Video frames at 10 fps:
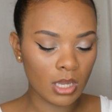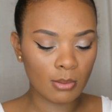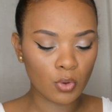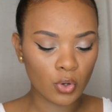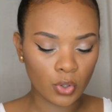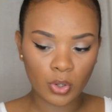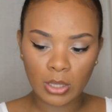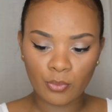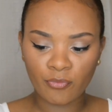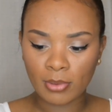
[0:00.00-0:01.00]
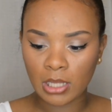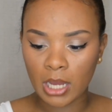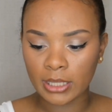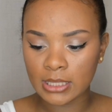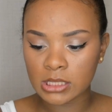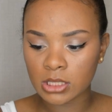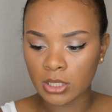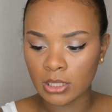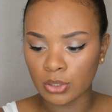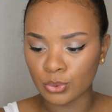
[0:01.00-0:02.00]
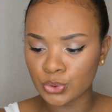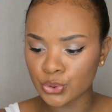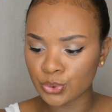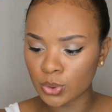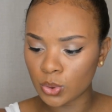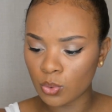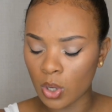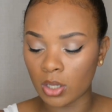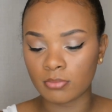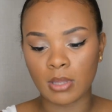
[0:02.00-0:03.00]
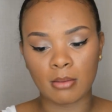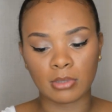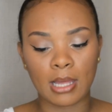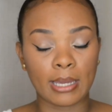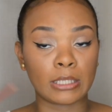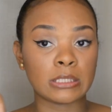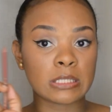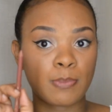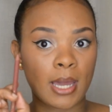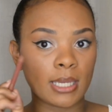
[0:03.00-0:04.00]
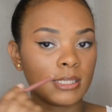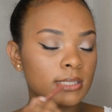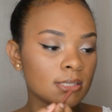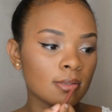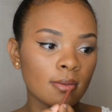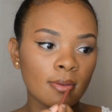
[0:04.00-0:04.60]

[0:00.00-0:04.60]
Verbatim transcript: I'm going to go in with Milani's Neutral, uh, I'm lying, Spice.